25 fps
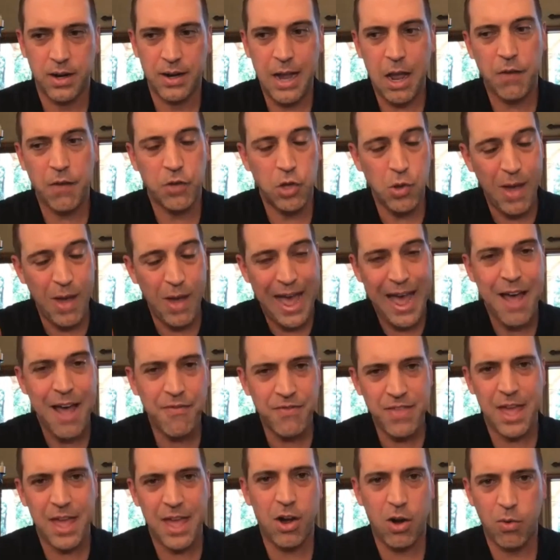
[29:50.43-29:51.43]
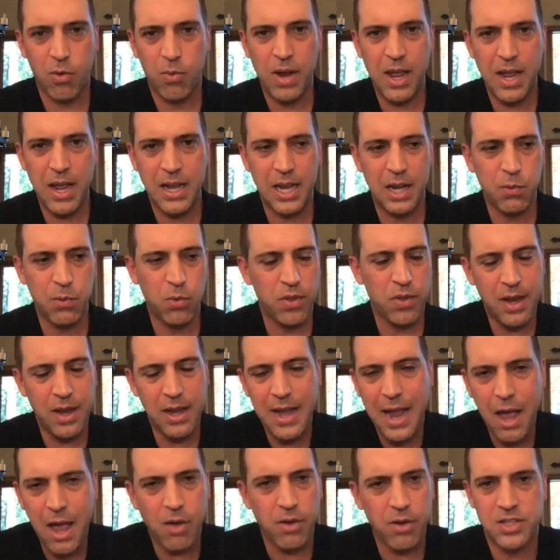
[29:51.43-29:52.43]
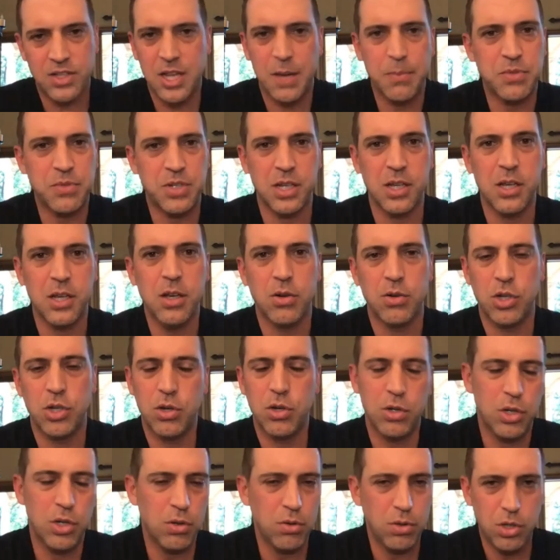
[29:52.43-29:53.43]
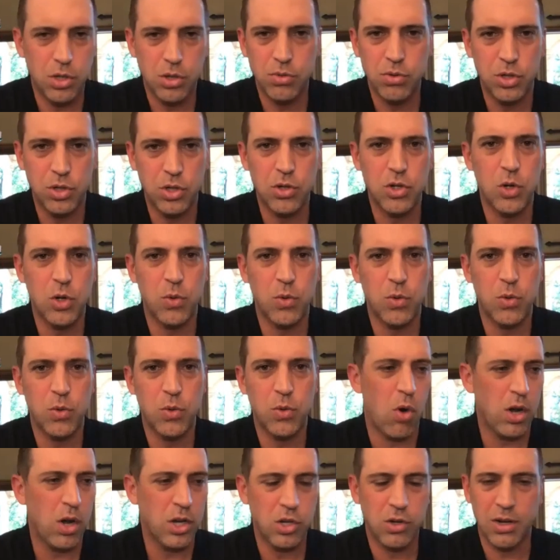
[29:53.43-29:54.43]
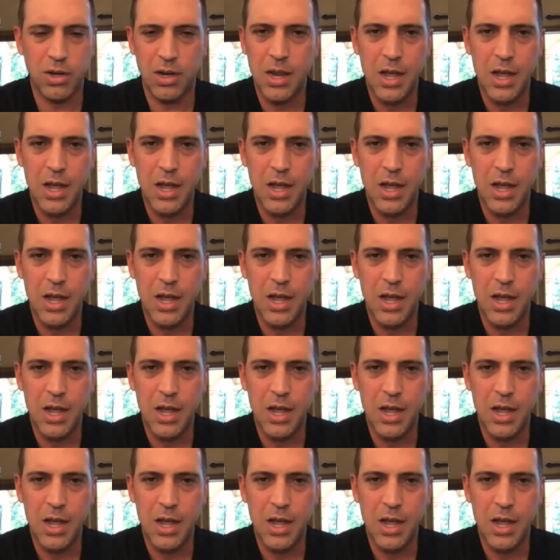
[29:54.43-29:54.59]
Now, if you have that already, well, then now it's up to you. You do what you want.